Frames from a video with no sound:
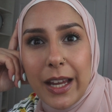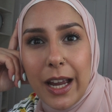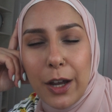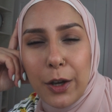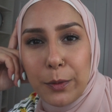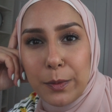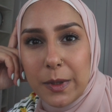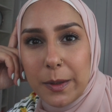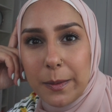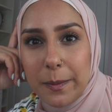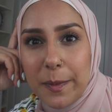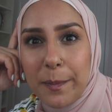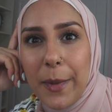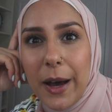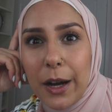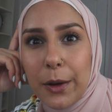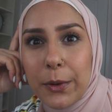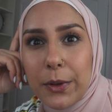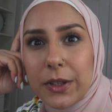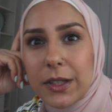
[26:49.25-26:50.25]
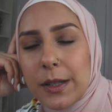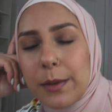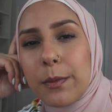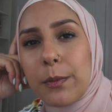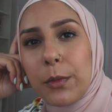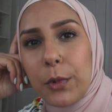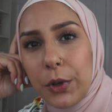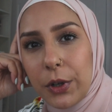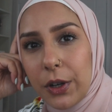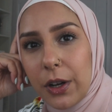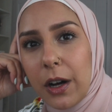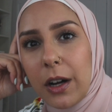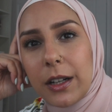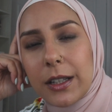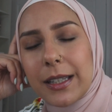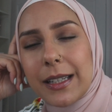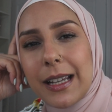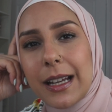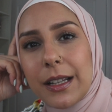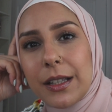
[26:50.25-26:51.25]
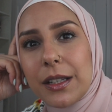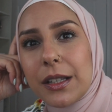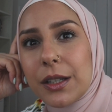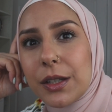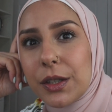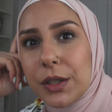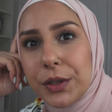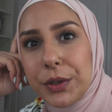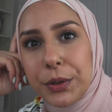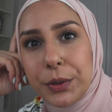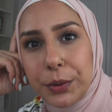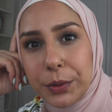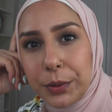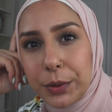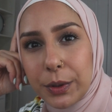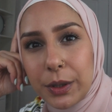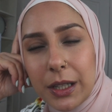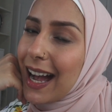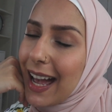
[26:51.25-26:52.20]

I hope to be back with some more content soon,